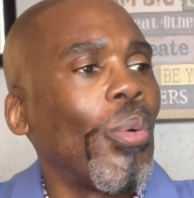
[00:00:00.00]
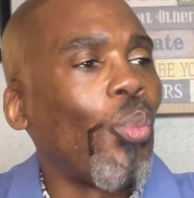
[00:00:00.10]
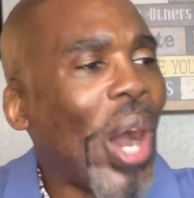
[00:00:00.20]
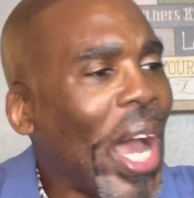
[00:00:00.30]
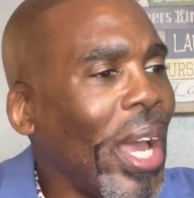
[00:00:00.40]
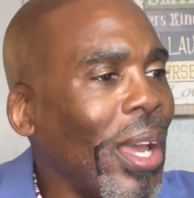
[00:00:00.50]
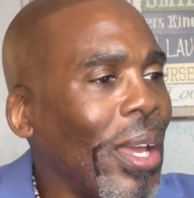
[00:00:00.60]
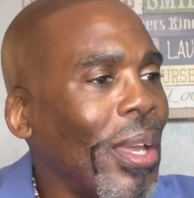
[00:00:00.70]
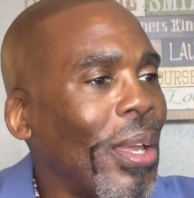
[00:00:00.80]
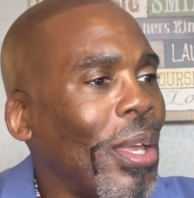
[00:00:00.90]
Why?
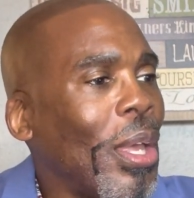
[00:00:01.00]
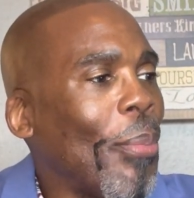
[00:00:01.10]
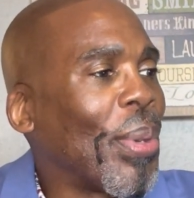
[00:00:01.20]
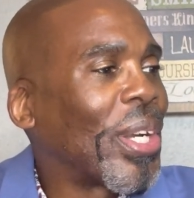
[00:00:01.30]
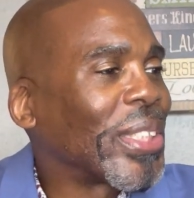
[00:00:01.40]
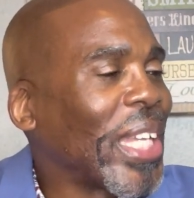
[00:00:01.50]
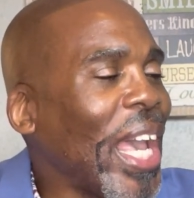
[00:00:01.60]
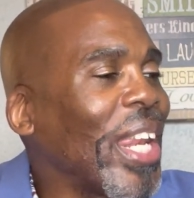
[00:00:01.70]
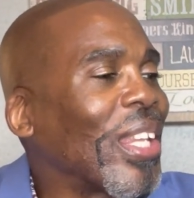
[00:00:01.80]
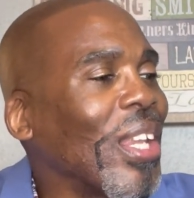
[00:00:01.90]
Because
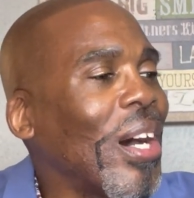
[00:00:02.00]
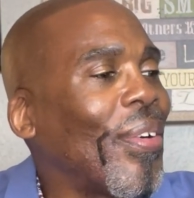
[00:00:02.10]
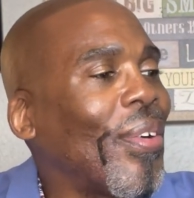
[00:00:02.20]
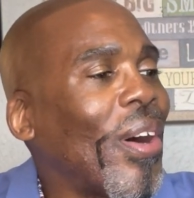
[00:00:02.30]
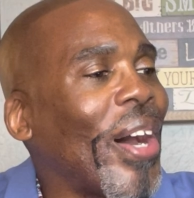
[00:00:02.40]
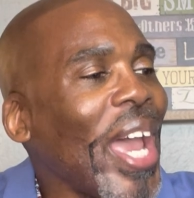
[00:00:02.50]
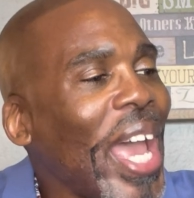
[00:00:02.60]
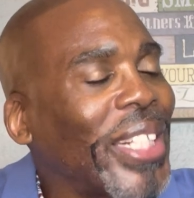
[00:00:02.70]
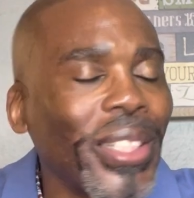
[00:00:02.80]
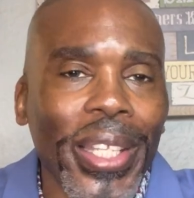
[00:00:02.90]
hate and love are
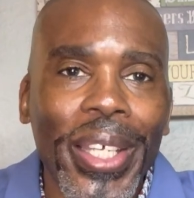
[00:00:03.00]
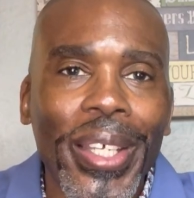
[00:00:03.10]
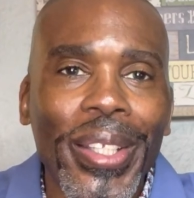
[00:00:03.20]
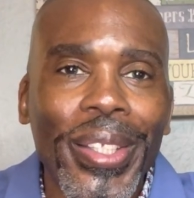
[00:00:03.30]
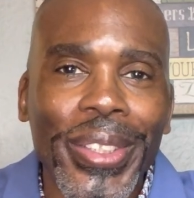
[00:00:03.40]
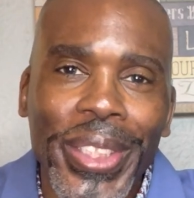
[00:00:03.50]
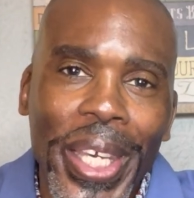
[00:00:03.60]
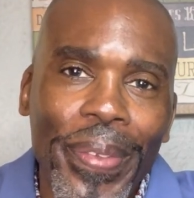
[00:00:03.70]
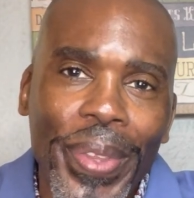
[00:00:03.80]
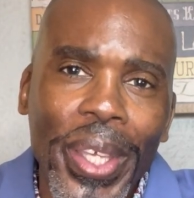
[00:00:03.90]
actually the
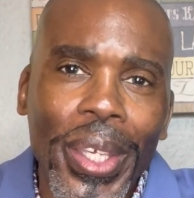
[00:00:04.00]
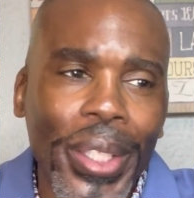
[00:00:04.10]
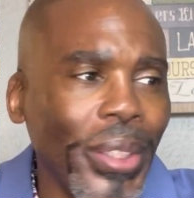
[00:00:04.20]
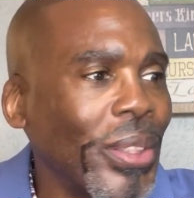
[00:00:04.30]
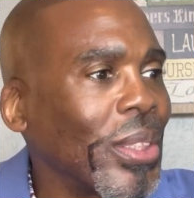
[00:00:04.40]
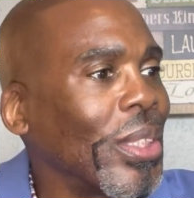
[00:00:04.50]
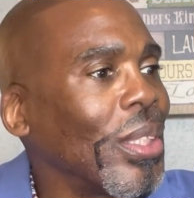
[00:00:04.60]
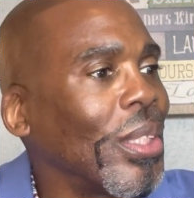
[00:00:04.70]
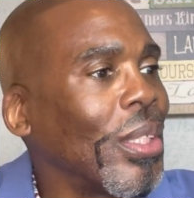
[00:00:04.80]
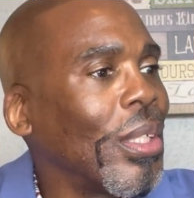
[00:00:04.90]
same things,
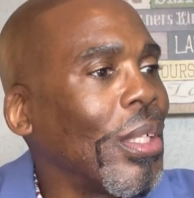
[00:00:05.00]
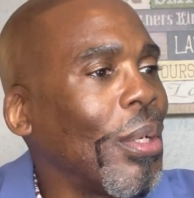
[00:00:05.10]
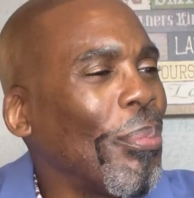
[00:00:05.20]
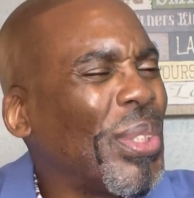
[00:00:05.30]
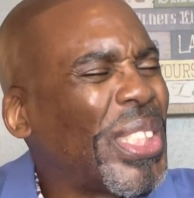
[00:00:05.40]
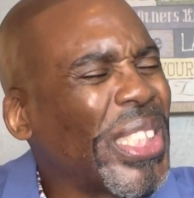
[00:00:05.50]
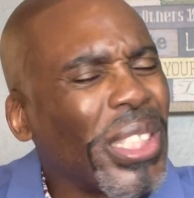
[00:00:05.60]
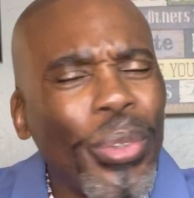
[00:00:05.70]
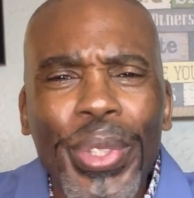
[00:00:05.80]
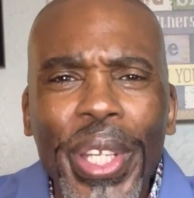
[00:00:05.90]
but just
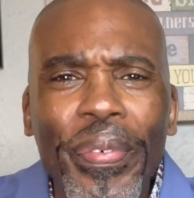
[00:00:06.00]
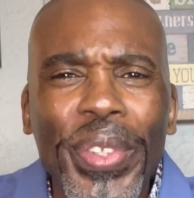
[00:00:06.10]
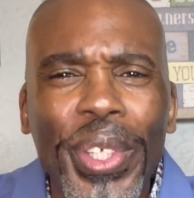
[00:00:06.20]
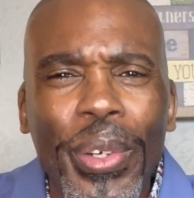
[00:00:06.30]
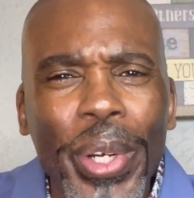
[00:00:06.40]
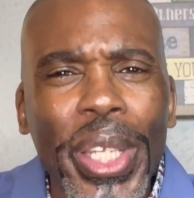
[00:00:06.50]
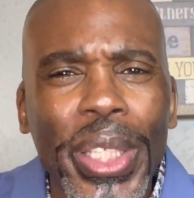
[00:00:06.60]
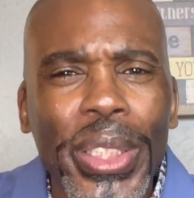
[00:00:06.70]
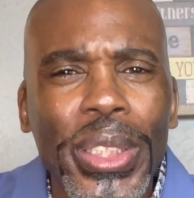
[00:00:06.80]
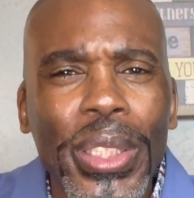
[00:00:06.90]
on different
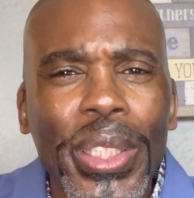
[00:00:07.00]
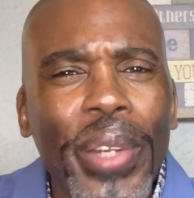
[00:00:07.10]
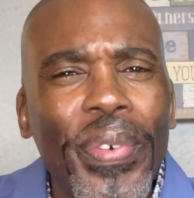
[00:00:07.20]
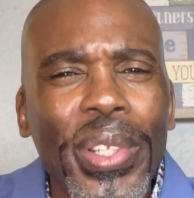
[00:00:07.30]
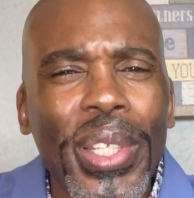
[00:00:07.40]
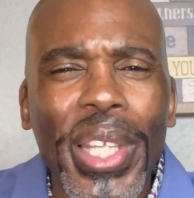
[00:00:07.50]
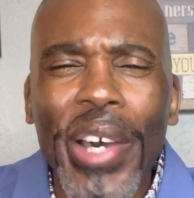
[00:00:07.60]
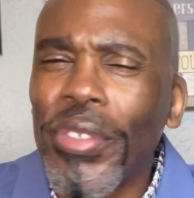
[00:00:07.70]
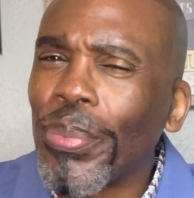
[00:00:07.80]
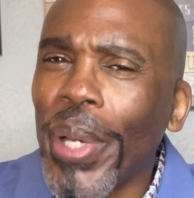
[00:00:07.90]
degrees, different
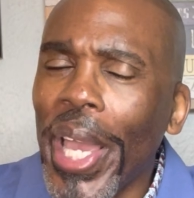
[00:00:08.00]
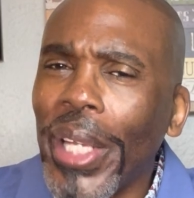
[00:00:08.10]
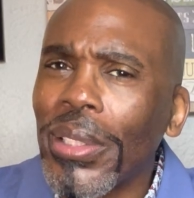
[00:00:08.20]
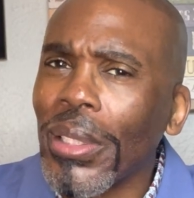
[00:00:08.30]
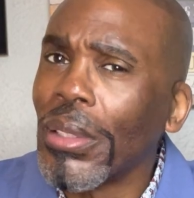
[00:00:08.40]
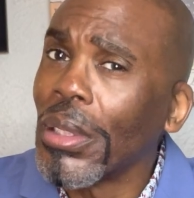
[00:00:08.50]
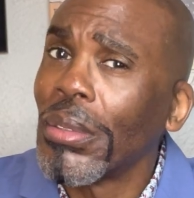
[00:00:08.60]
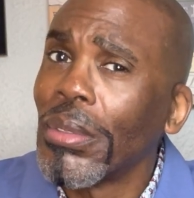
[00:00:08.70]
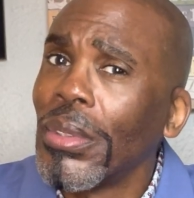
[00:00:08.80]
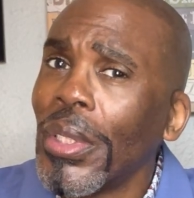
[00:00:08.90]
levels, but actually
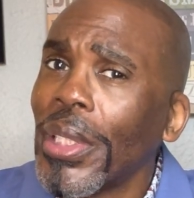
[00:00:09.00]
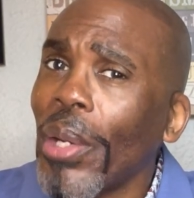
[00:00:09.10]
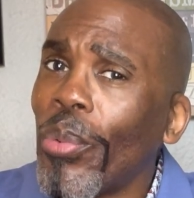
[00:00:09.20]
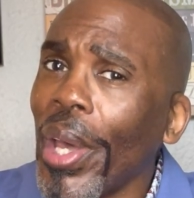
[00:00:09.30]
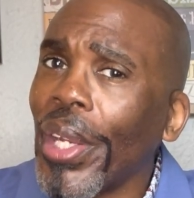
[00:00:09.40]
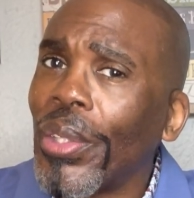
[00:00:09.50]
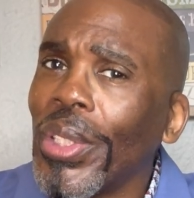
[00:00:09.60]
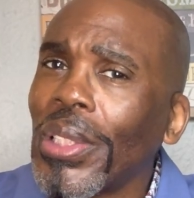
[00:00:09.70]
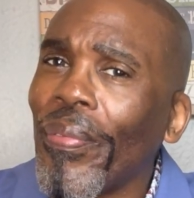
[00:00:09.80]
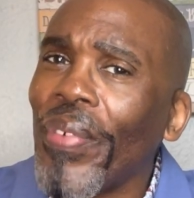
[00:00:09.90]
they run into,
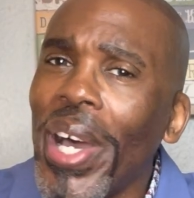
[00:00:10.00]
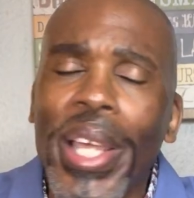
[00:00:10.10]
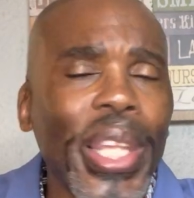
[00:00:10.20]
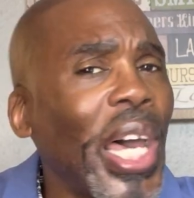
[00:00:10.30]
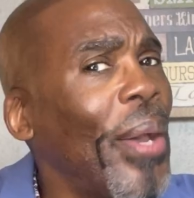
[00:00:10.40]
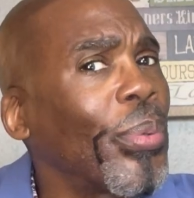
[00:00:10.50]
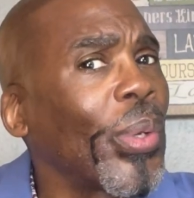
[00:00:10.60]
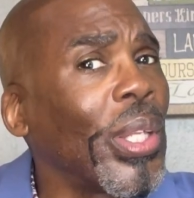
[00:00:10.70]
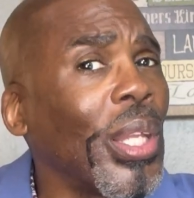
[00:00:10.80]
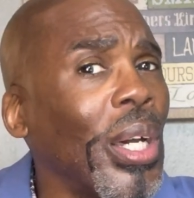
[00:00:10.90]
it's a fine line
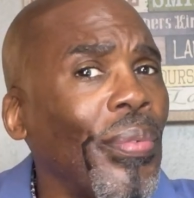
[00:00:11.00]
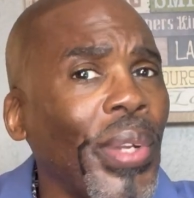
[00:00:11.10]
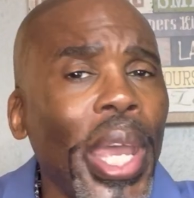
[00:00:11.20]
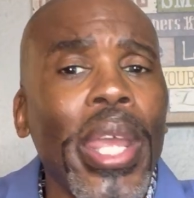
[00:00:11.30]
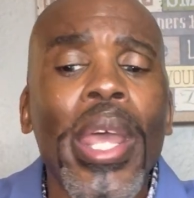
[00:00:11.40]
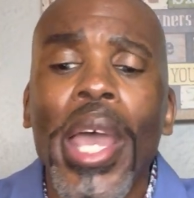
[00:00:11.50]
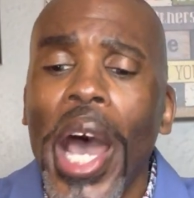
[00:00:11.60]
between love and hate.